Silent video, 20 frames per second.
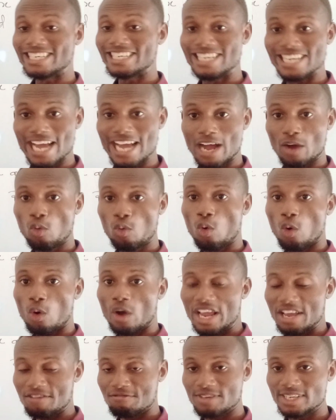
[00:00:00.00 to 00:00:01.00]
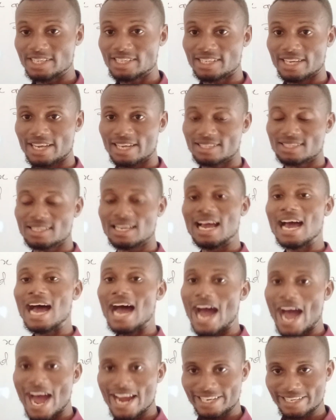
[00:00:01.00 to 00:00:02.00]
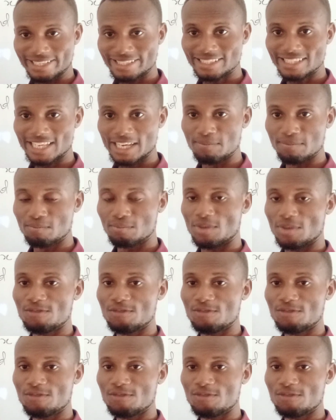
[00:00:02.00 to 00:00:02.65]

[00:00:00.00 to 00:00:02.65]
their coefficients are the same